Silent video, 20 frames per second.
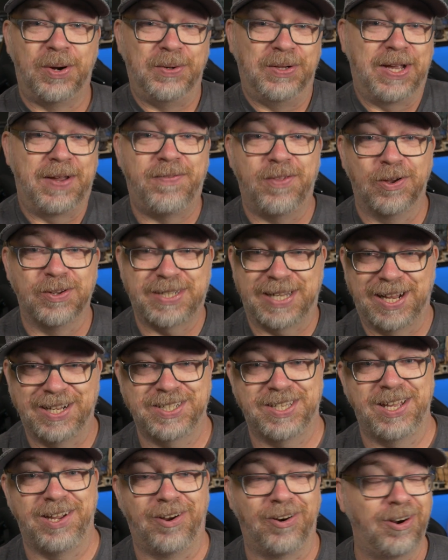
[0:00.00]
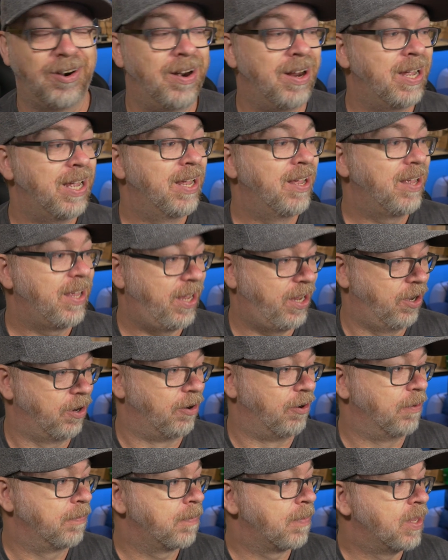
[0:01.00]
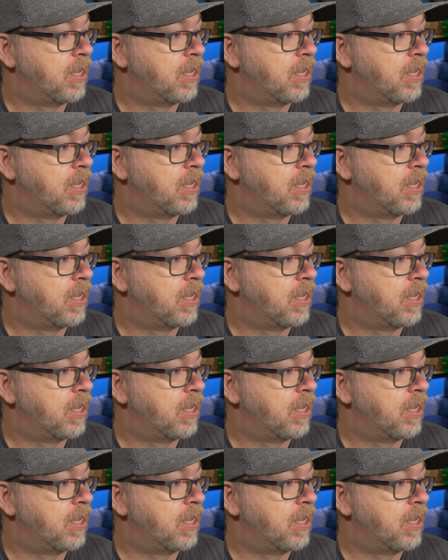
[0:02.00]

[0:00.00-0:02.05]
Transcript: Don't leave those as they are here.